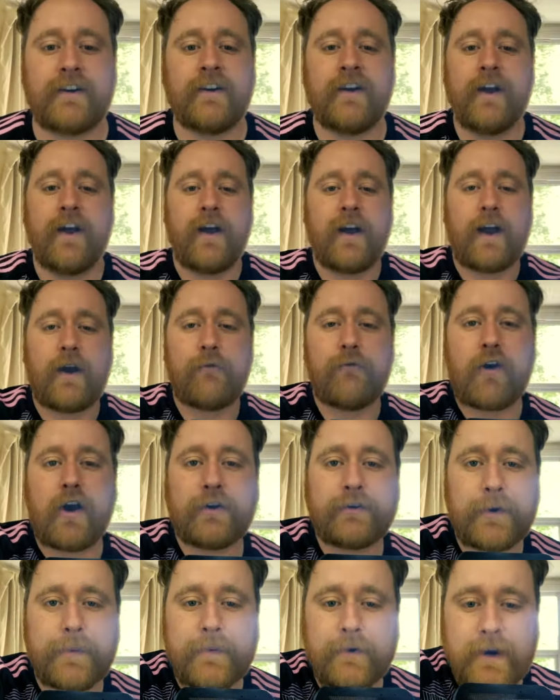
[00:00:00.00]

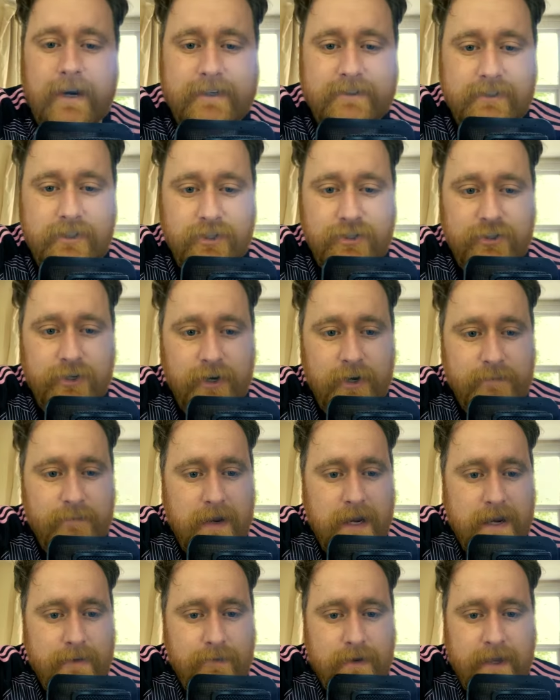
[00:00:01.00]
Alvaro Morata show,
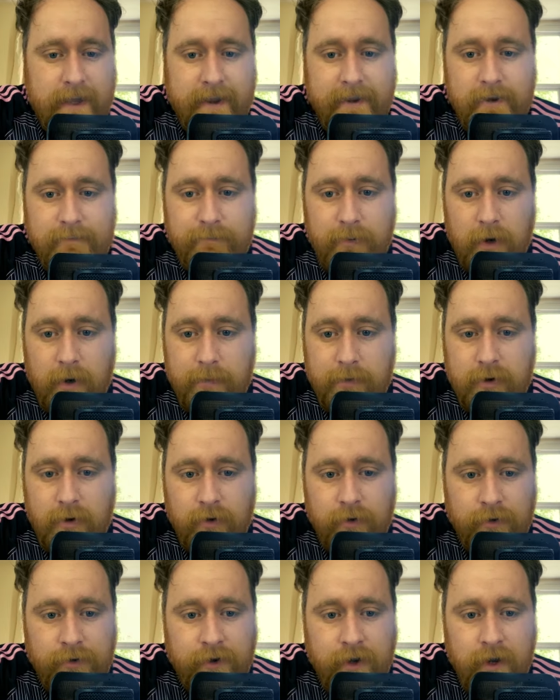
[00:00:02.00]
baby. Get your
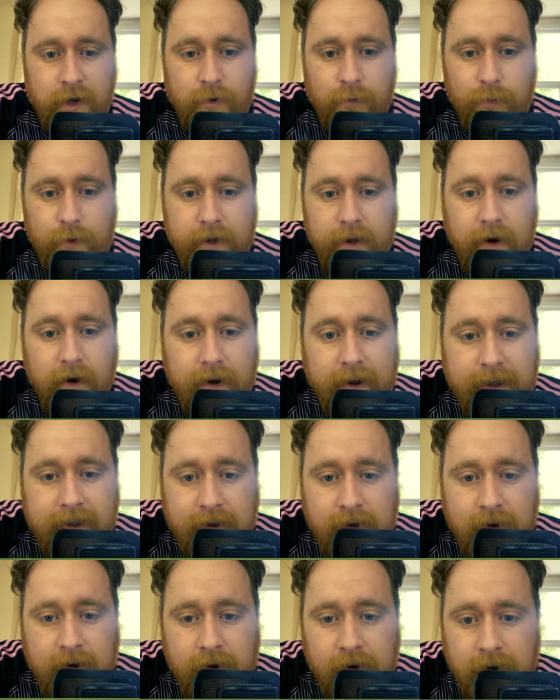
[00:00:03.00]
popcorn. We are here.